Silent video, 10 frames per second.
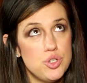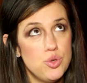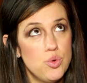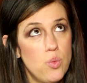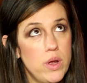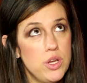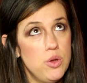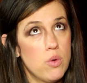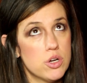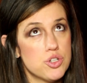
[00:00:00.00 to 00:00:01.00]
too when
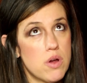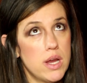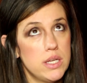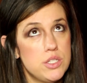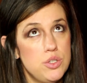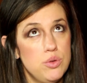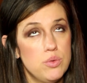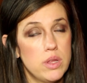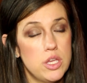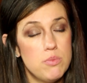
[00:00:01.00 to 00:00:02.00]
you are trying to,
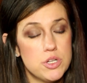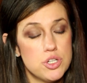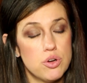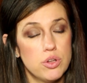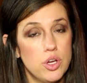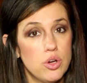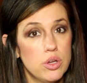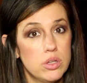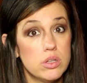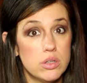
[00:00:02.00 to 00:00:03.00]
like you mentioned earlier,
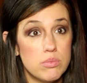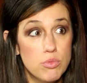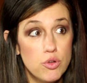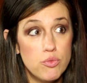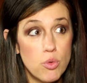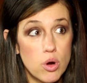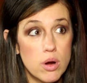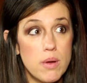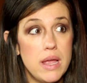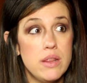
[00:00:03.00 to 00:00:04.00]
move
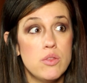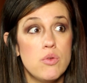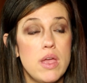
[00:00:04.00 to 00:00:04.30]
more in the